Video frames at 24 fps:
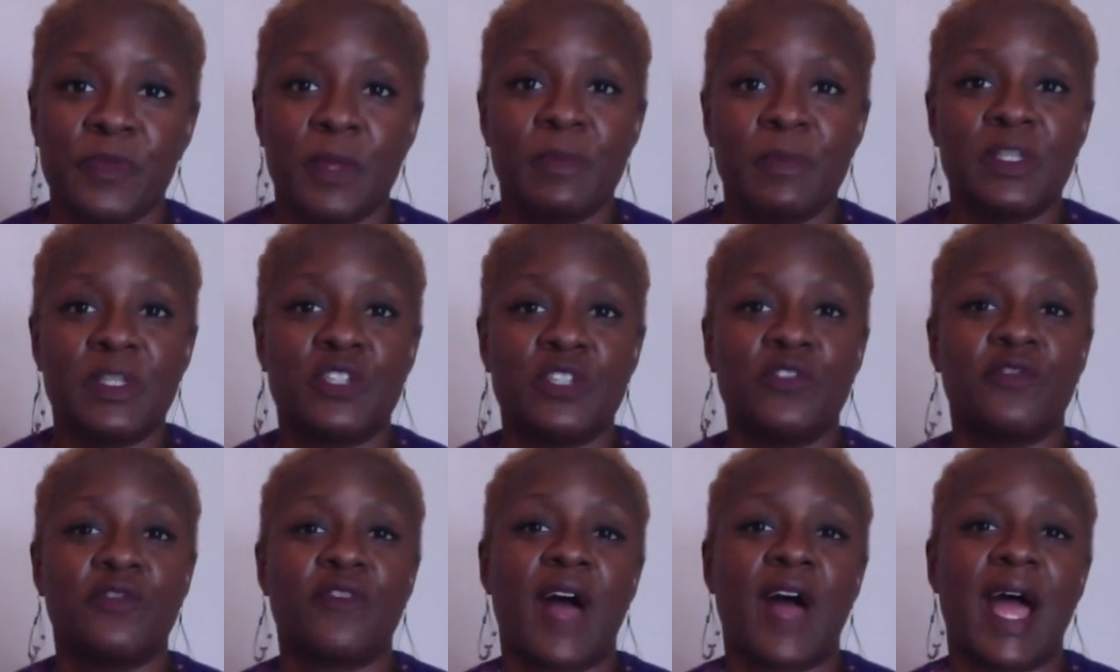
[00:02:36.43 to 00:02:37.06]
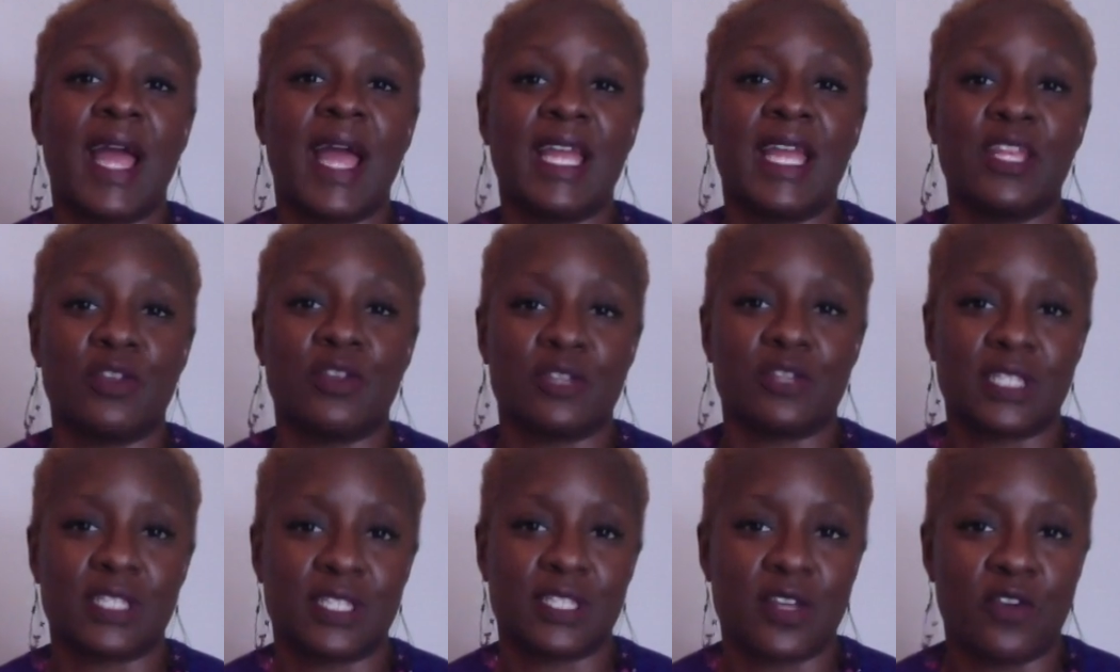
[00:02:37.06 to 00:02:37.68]
but you find
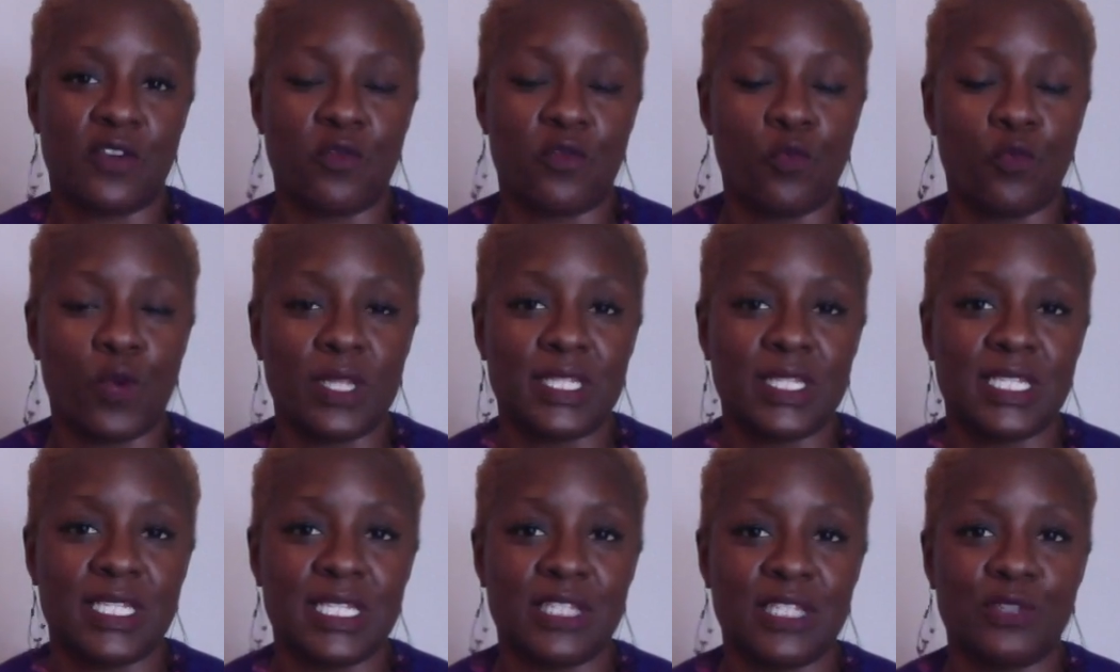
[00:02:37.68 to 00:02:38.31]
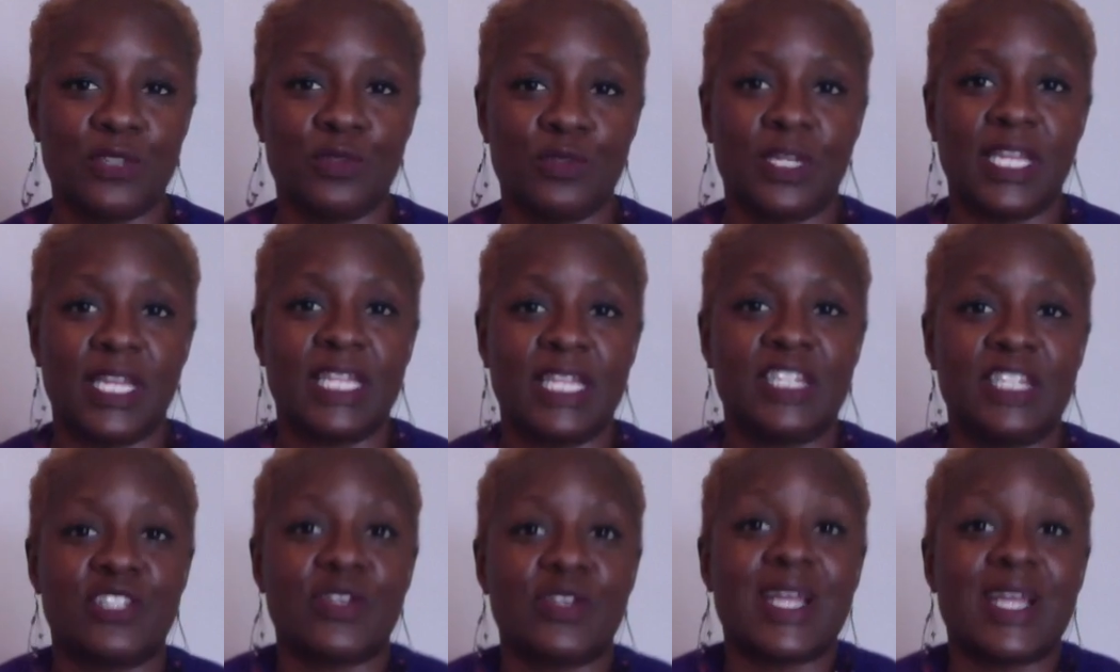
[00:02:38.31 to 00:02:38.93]
yourself wanting to
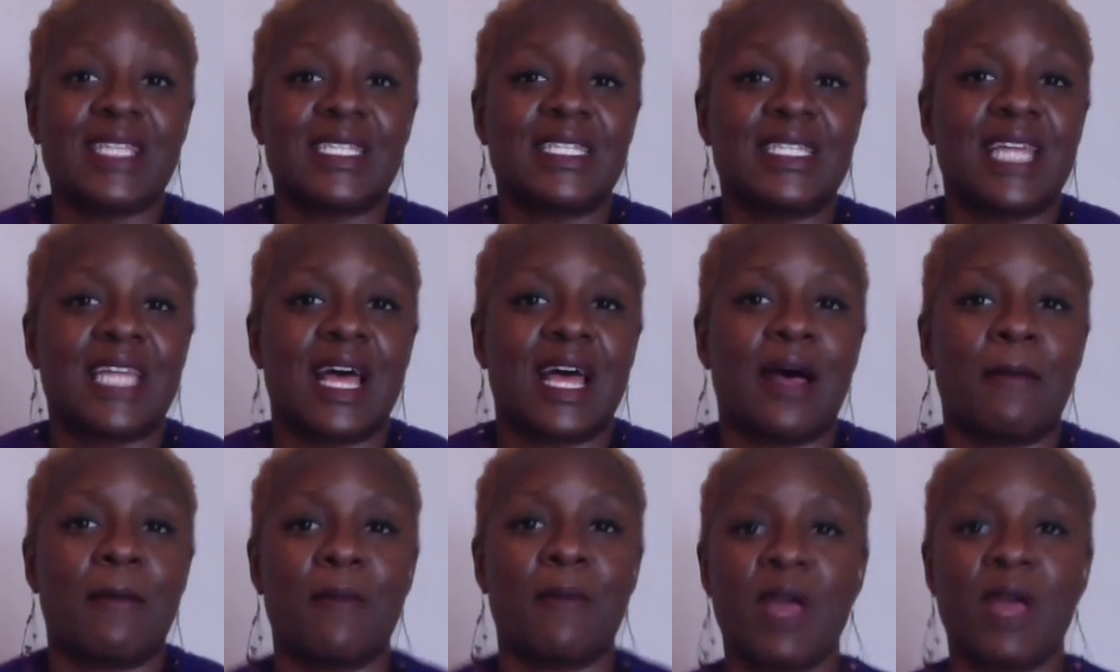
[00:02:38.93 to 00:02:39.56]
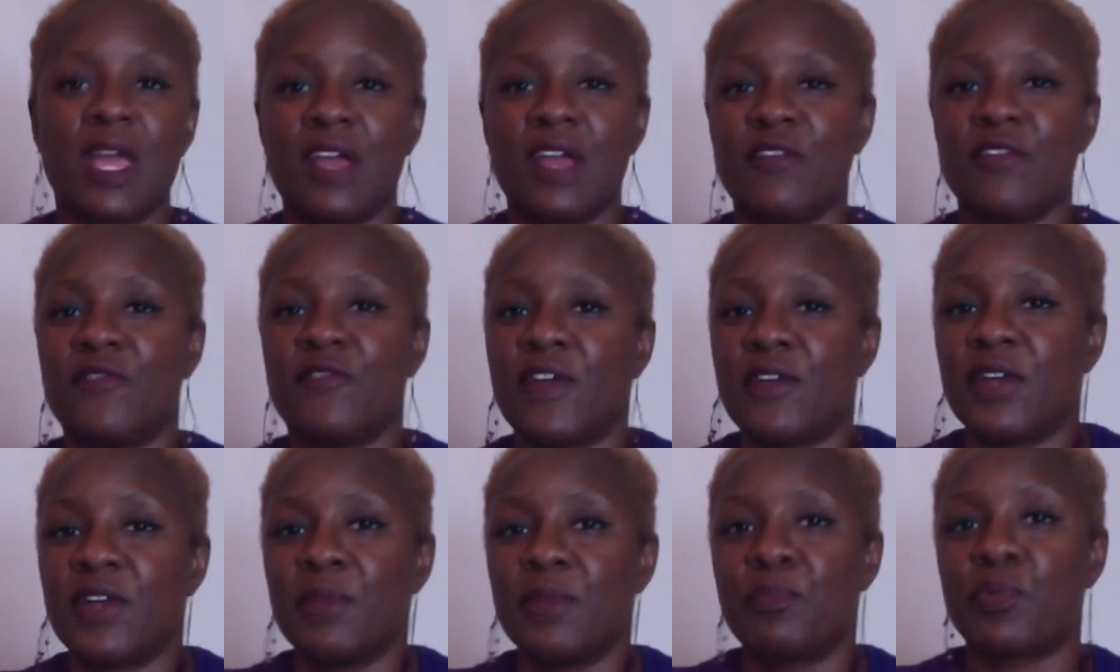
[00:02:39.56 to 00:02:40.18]
get dressed up
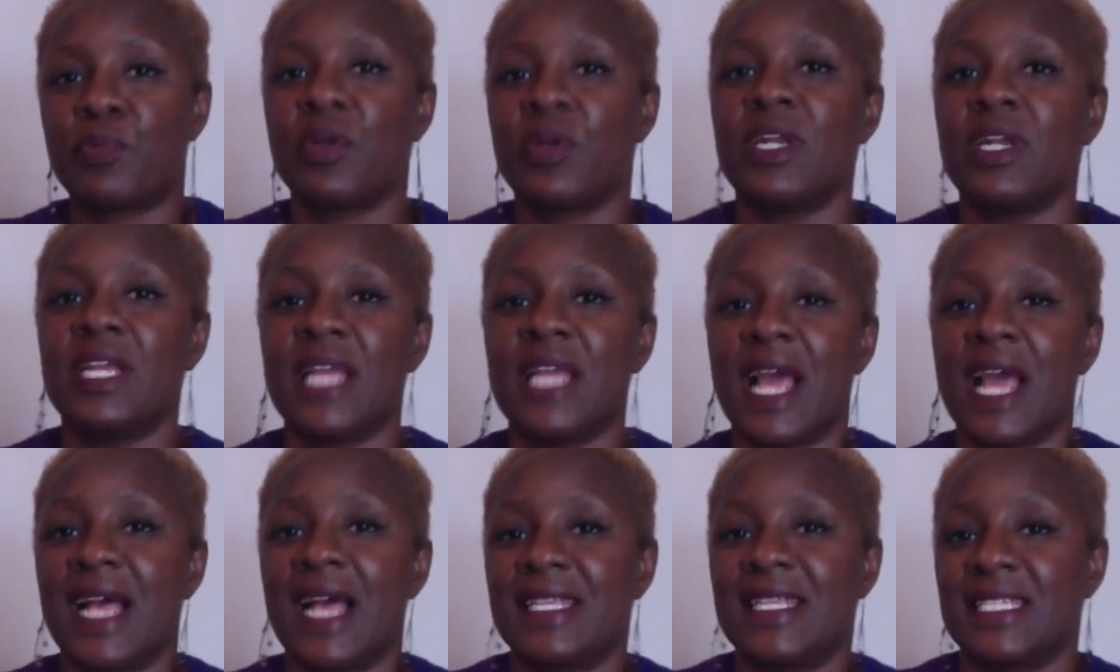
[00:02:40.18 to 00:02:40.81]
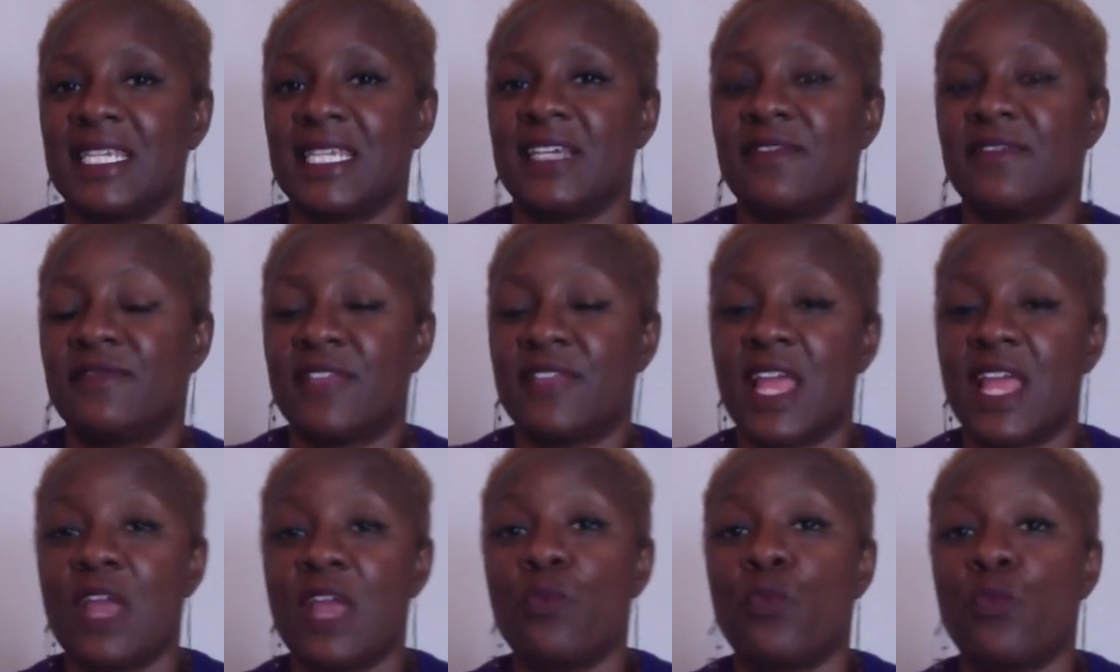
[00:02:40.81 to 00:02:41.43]
very pretty as if
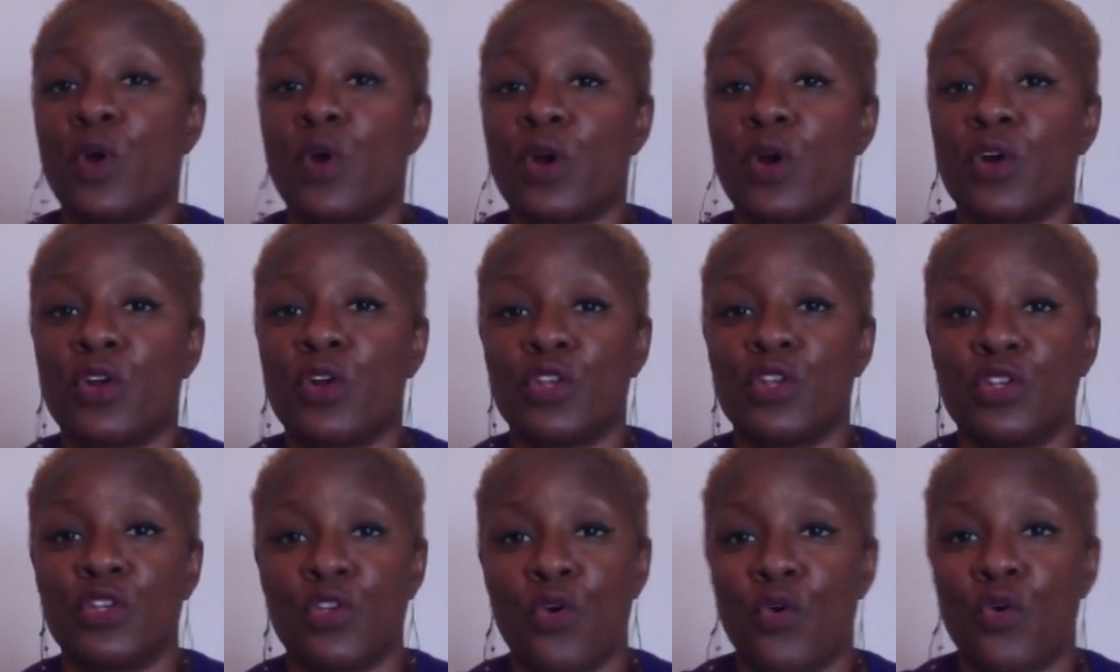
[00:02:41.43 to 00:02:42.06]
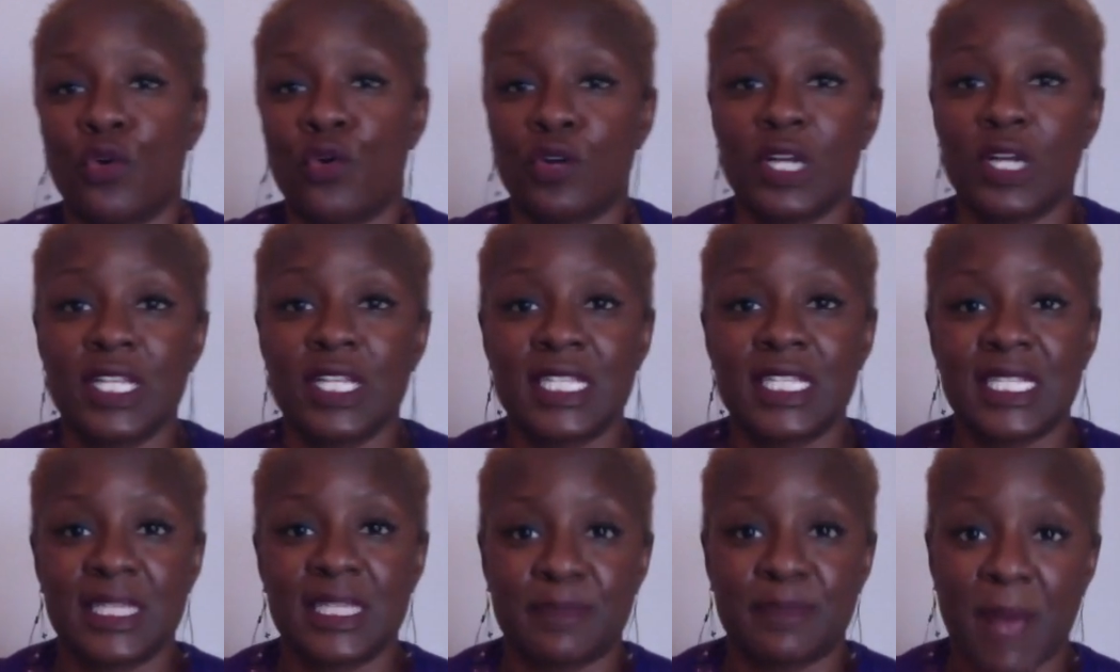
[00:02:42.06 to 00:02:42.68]
they were your
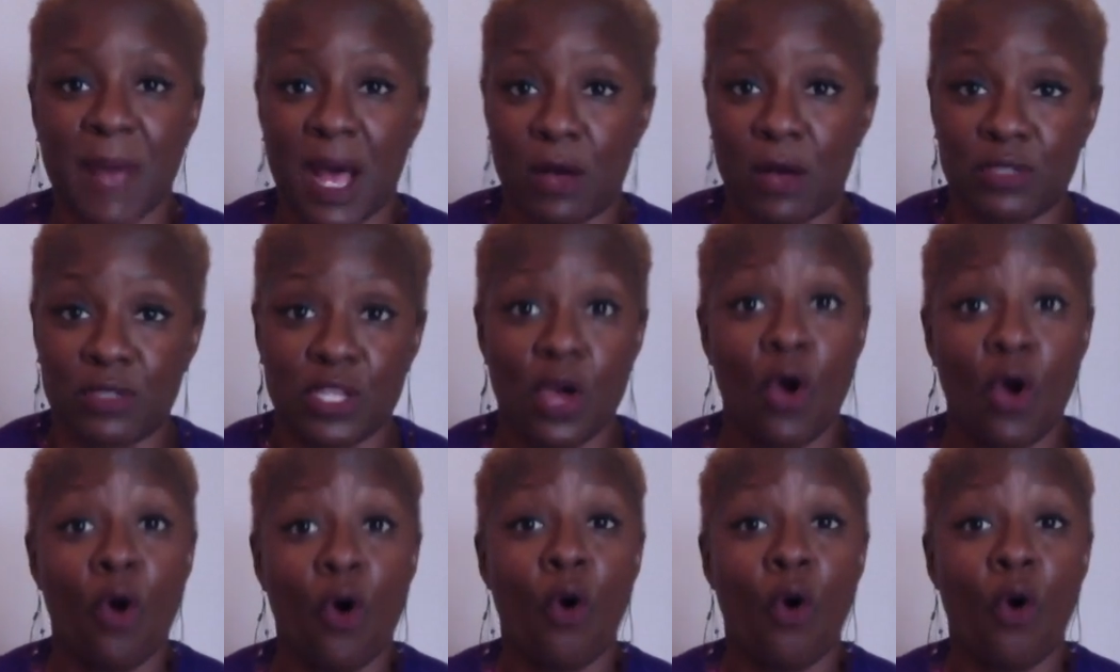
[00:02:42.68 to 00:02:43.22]
spouse